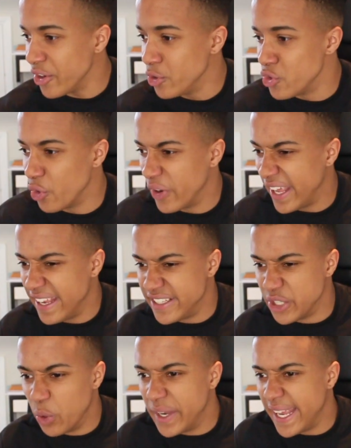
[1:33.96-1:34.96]
do Geordie,
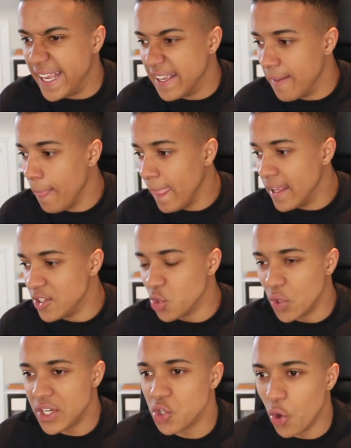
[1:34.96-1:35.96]
Geordie,
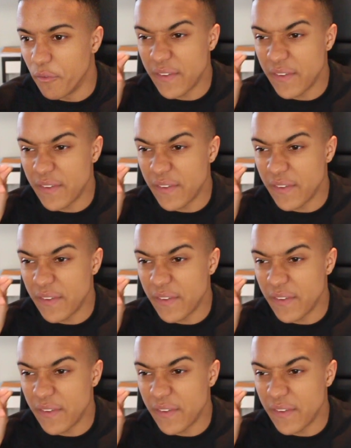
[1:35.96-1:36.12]
Geordie Shore.